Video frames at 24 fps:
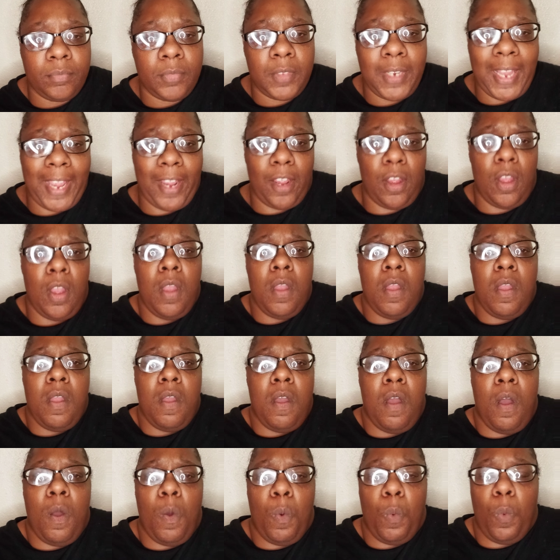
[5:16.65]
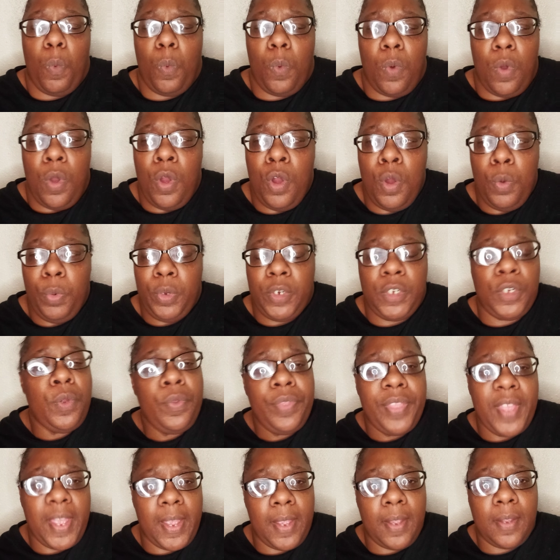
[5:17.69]
Like, who would do
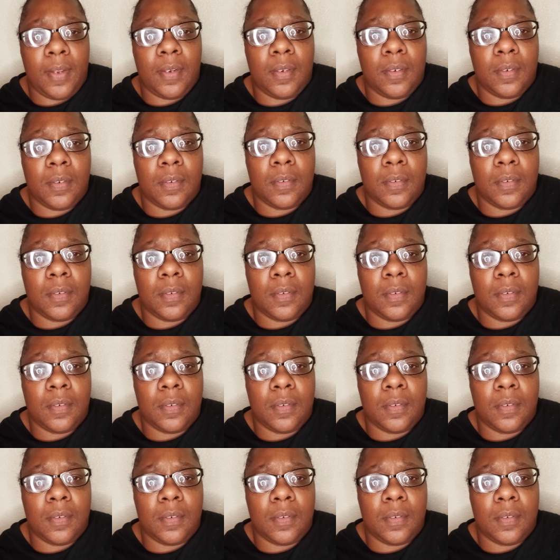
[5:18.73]
that?